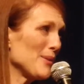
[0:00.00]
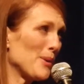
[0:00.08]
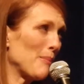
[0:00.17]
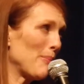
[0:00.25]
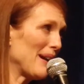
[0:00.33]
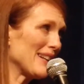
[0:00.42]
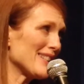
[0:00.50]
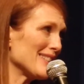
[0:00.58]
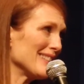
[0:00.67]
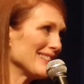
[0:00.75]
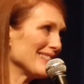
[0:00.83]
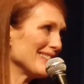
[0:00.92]
so
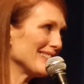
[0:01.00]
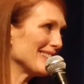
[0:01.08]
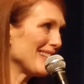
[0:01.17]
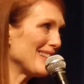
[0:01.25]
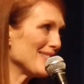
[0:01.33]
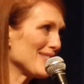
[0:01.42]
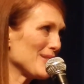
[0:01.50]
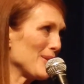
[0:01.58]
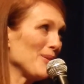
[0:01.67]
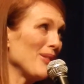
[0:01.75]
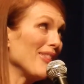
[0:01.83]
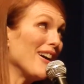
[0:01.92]
compassionate and
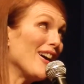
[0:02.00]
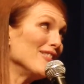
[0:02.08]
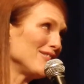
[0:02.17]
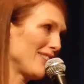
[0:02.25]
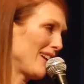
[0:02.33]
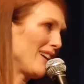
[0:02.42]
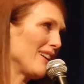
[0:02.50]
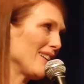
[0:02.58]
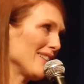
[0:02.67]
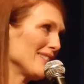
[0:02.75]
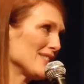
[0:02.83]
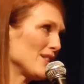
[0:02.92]
so lovely.
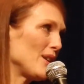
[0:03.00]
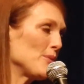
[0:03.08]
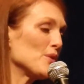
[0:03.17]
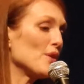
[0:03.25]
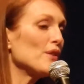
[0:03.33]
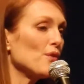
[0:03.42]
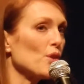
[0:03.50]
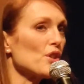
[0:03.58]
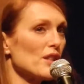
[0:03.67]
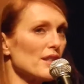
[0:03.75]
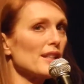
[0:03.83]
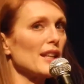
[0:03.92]
So I was very
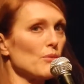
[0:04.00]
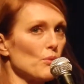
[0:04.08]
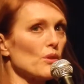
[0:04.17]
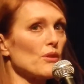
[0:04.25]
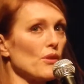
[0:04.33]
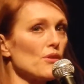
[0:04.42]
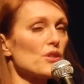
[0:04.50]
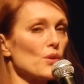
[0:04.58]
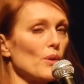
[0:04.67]
fortunate to get those